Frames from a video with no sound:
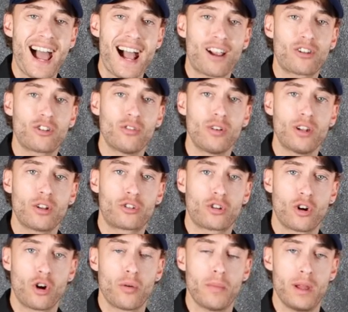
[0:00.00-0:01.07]
actually
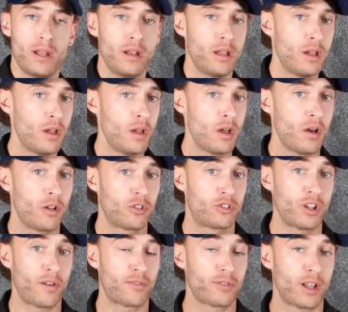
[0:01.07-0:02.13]
determine
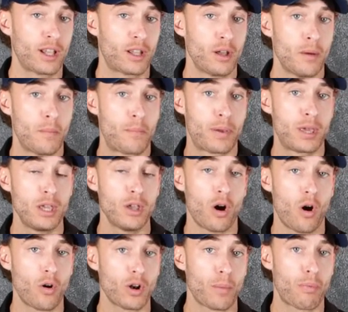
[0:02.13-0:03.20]
stuff like
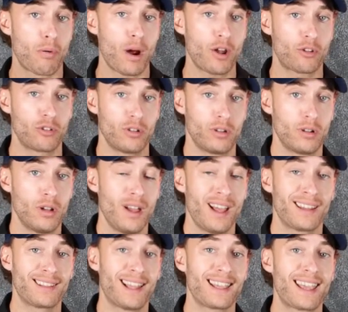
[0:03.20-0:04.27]
PR depression,
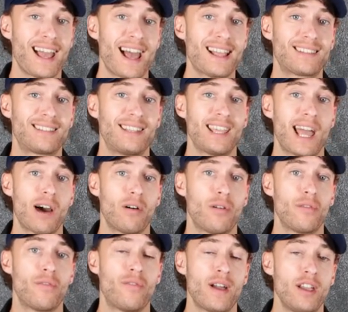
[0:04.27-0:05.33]
like ST
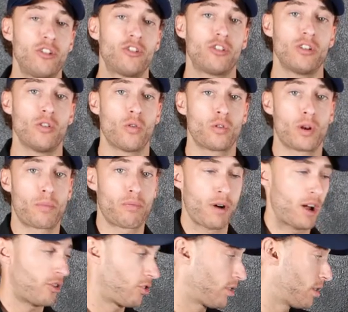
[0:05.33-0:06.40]
elevation or
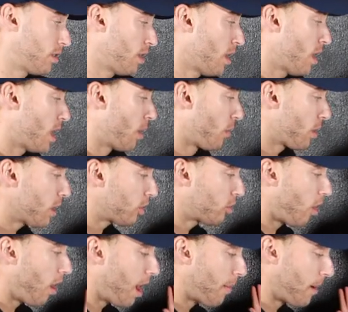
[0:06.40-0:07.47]
depression. Now we're going to
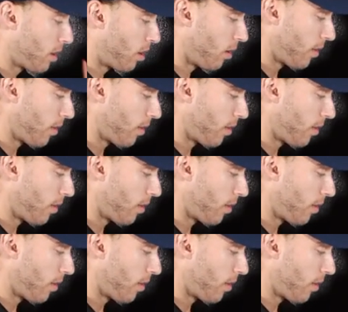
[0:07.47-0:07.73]
talk about